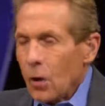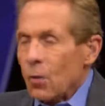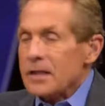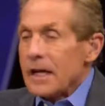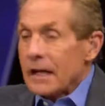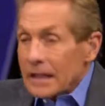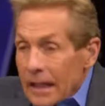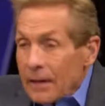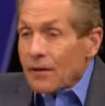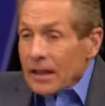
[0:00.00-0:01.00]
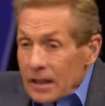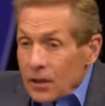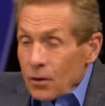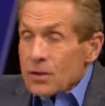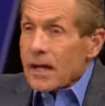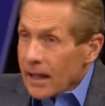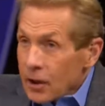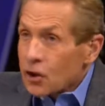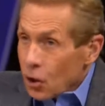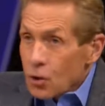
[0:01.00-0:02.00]
was 11 years a
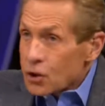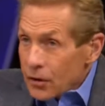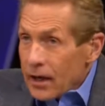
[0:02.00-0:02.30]
head coach in